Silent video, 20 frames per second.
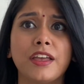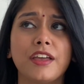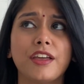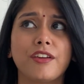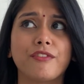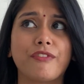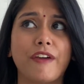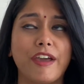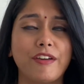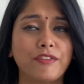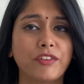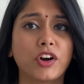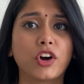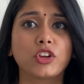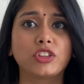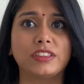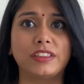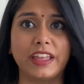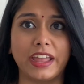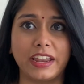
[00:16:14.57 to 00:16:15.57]
if
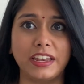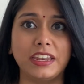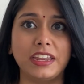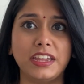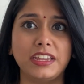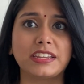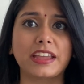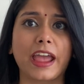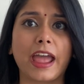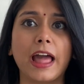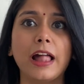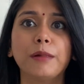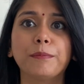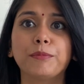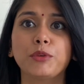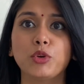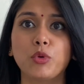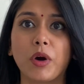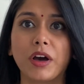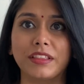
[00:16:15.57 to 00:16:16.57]
ever they need
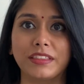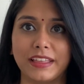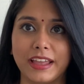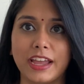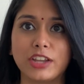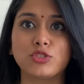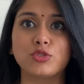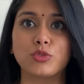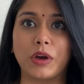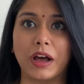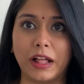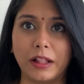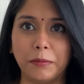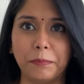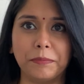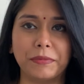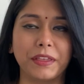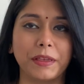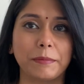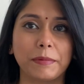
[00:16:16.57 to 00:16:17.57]
help, you are there to
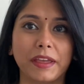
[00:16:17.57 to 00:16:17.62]
help them.